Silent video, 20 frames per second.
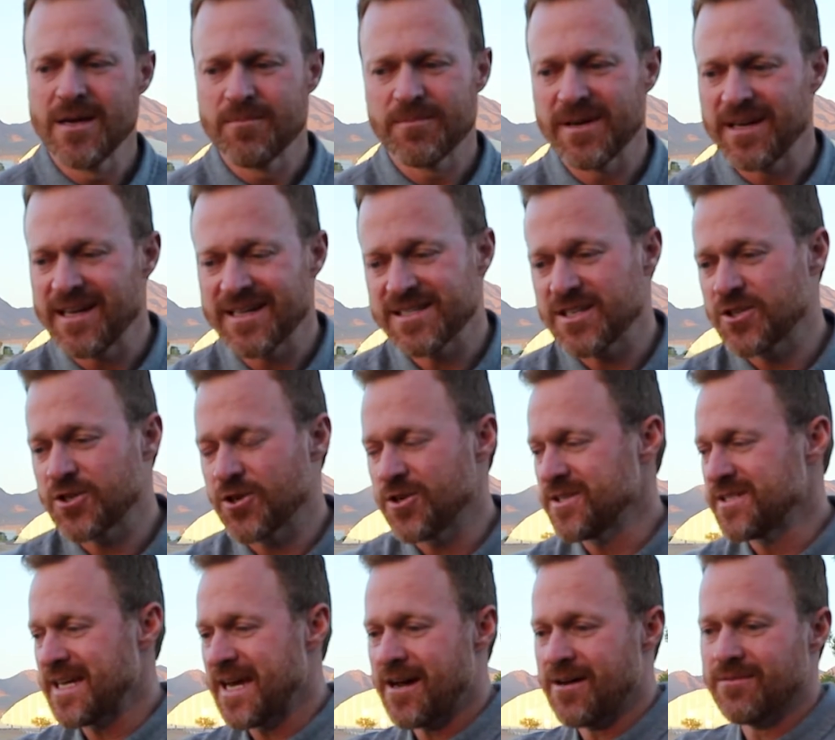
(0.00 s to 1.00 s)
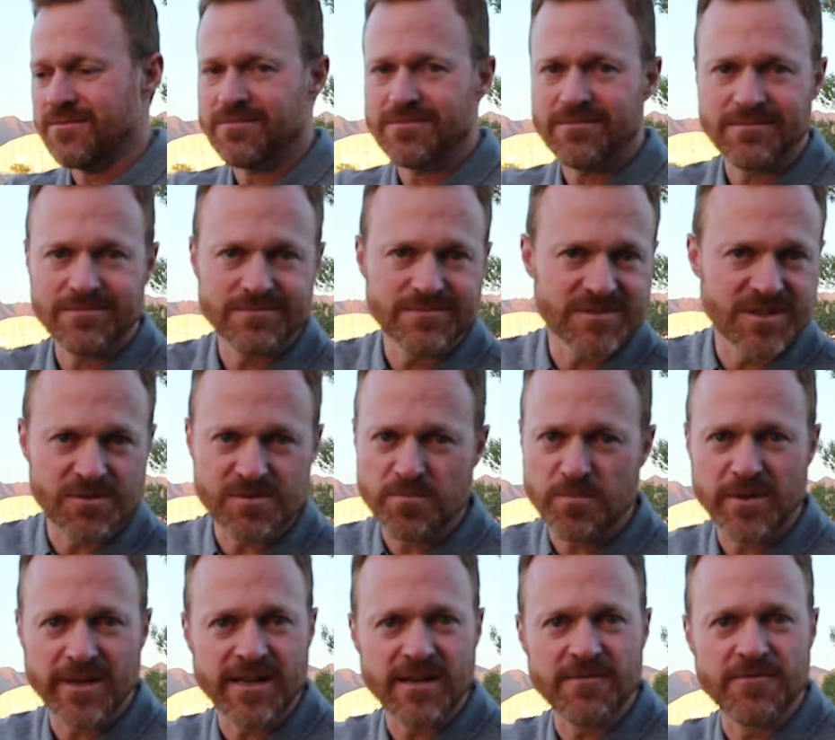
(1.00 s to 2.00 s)
But as it turns out, there was
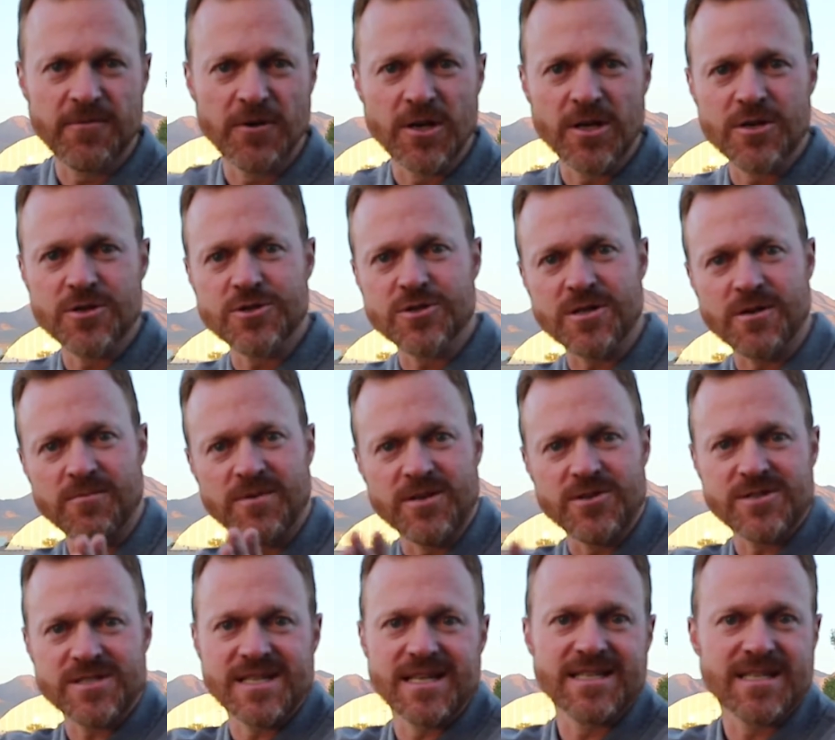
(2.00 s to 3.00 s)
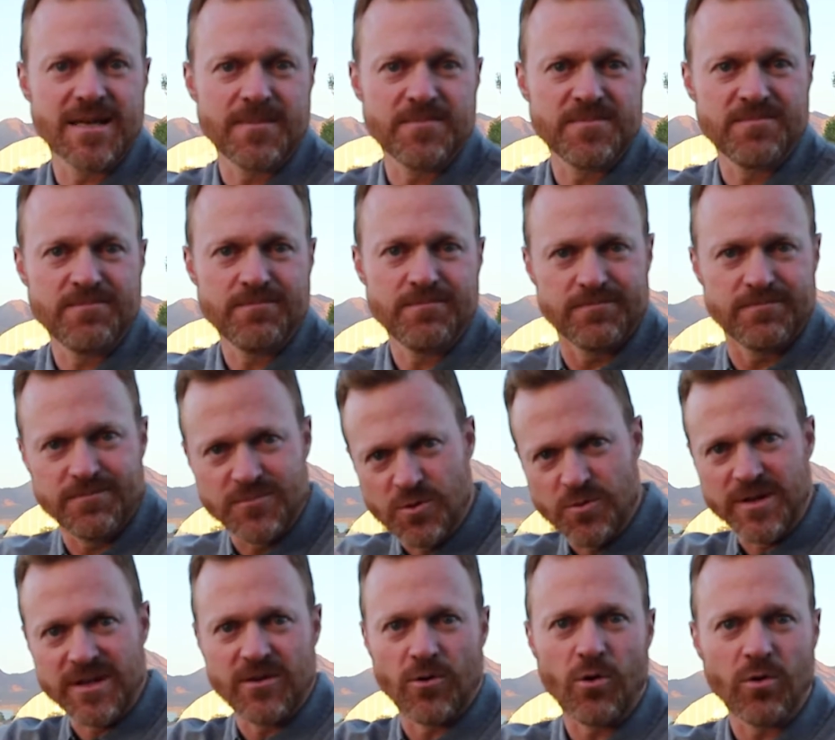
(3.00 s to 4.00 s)
plenty of footage, and we just ended up
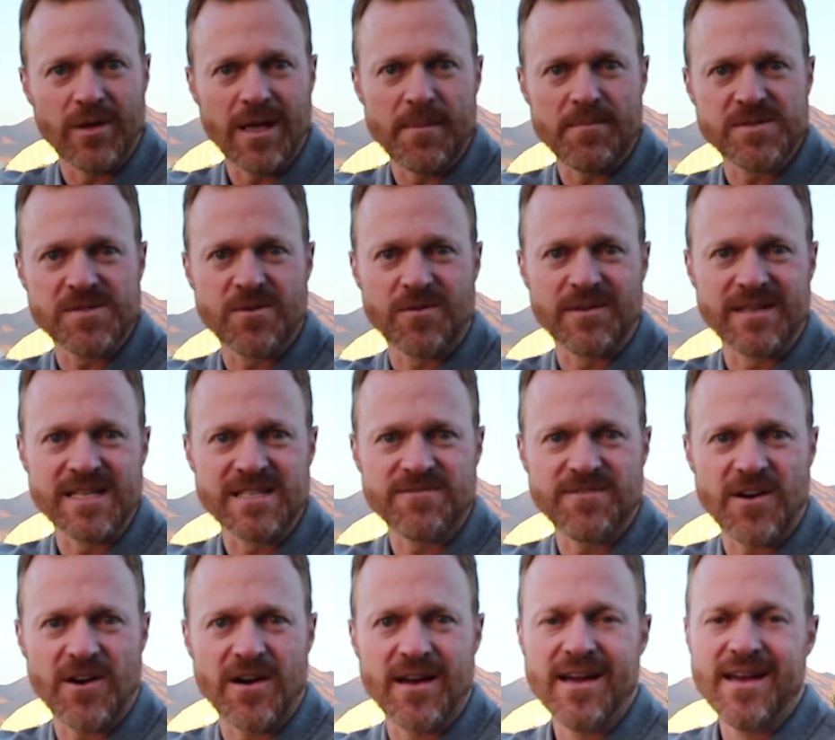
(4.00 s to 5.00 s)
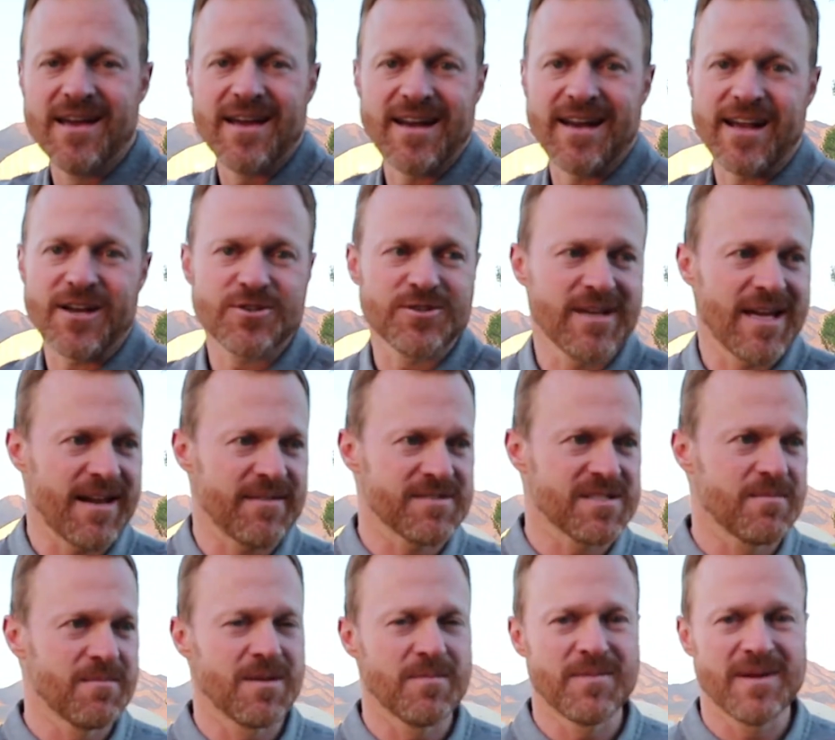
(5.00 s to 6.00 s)
doing the whole episode on Lee's Ferry, and I actually have
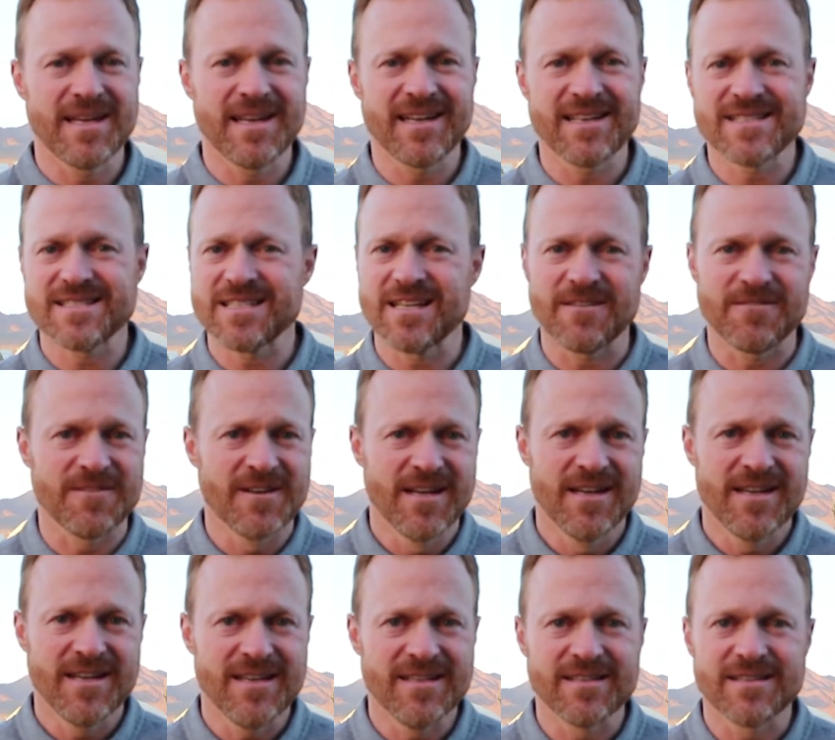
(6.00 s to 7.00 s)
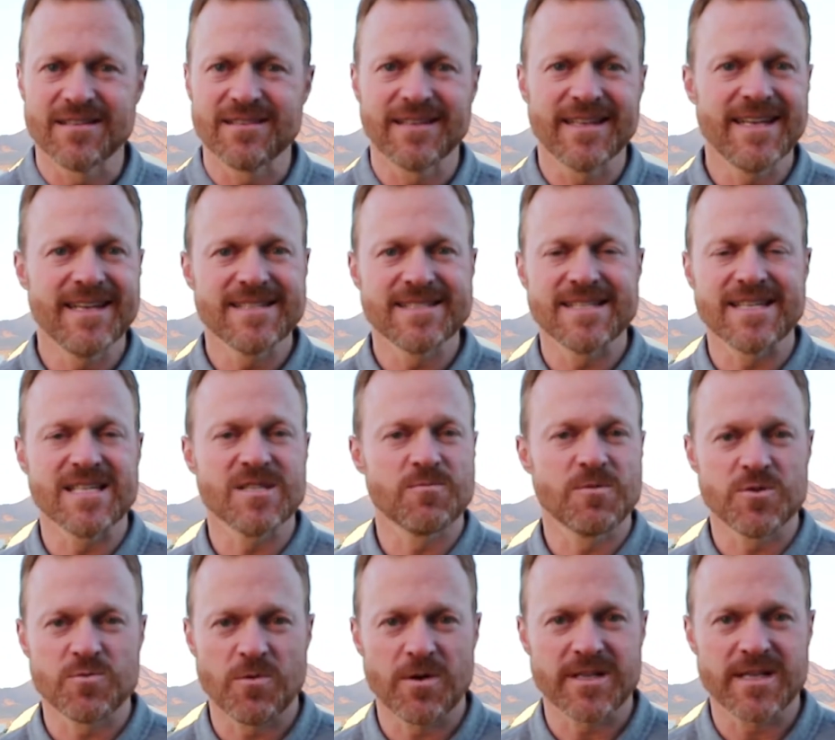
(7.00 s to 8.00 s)
some of the beginning stuff in the deleted scenes,
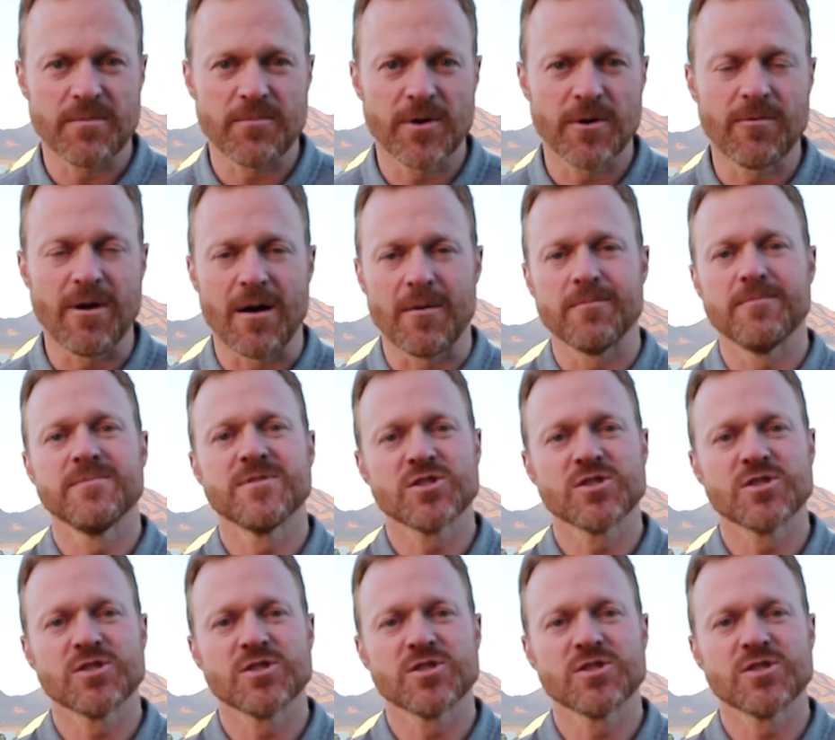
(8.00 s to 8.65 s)
which worked out pretty well.